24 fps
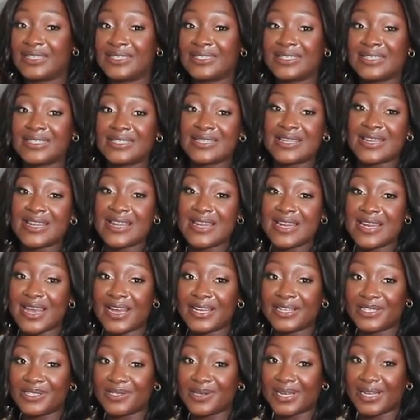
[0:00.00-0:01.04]
This is
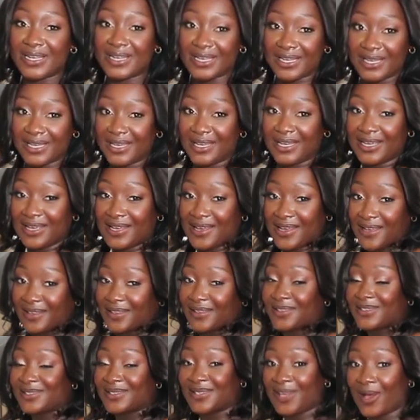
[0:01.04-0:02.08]
literally
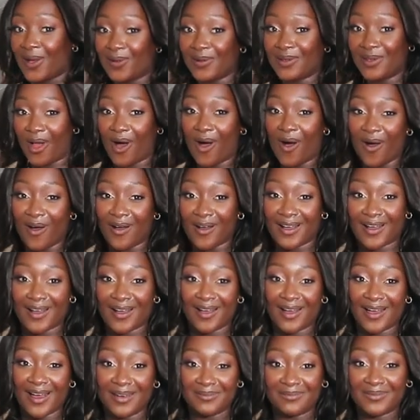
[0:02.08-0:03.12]
so long.
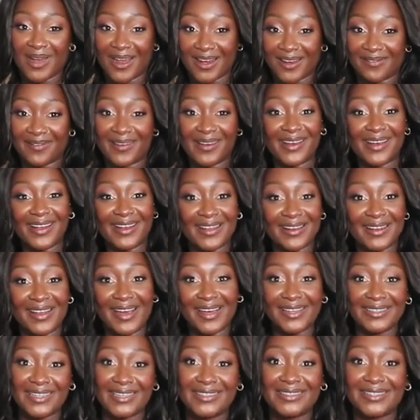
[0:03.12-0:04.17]
I'm not even gonna
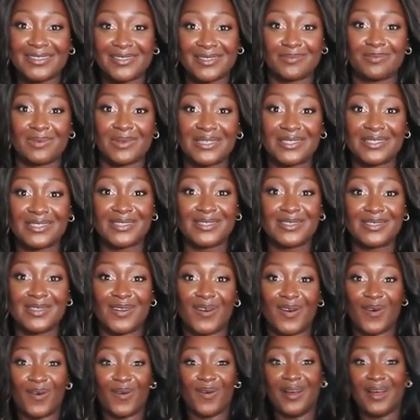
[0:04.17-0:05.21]
lie. Like the split is
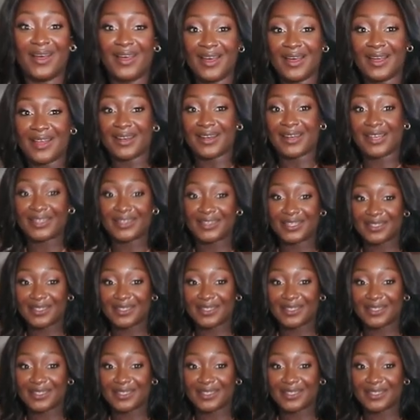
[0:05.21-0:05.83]
so like